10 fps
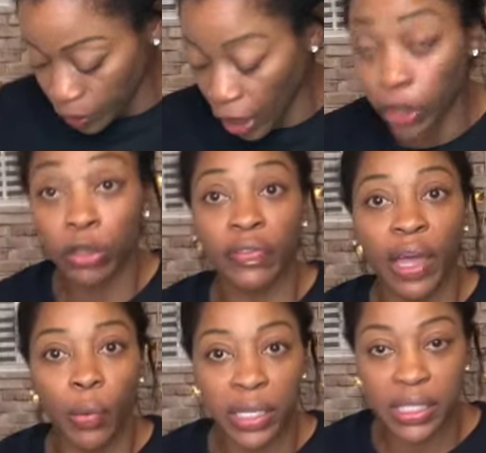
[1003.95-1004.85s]
I don't know if
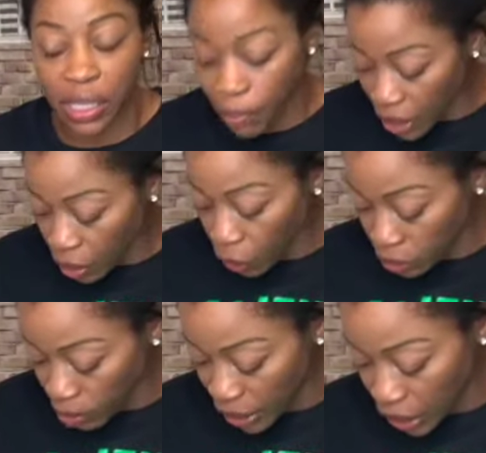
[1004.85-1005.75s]
y'all want to see me or
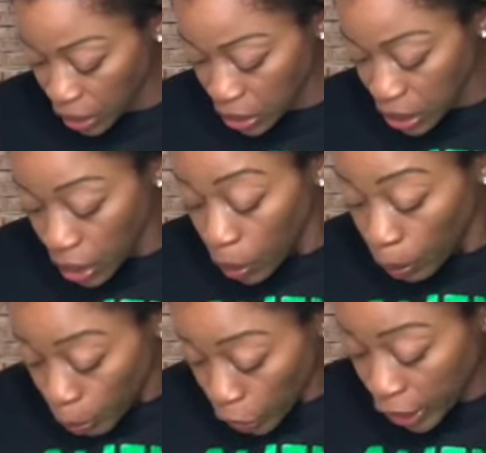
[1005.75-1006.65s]
the beans,
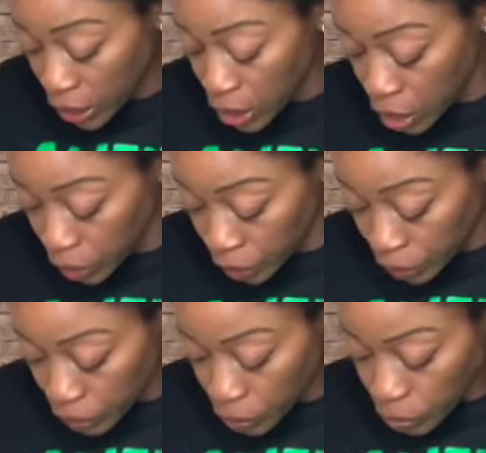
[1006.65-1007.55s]
but
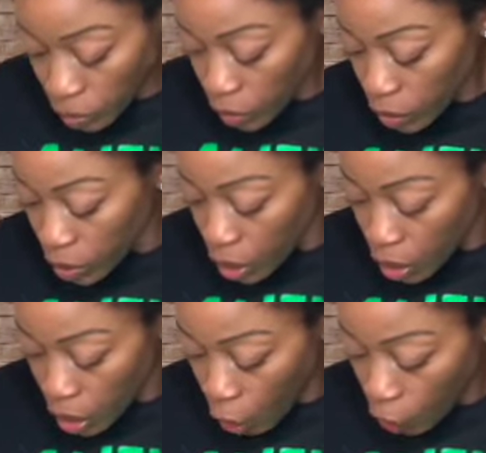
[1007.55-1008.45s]

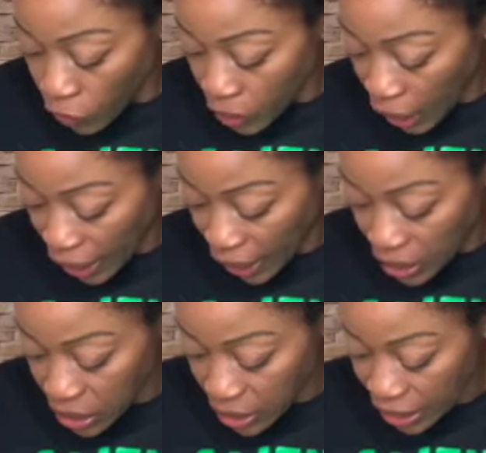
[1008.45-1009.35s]
overnight,
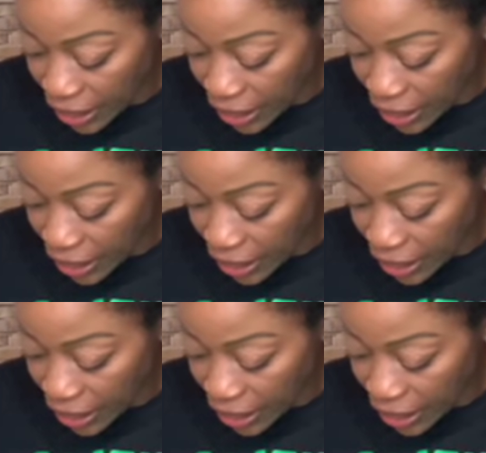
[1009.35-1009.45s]
the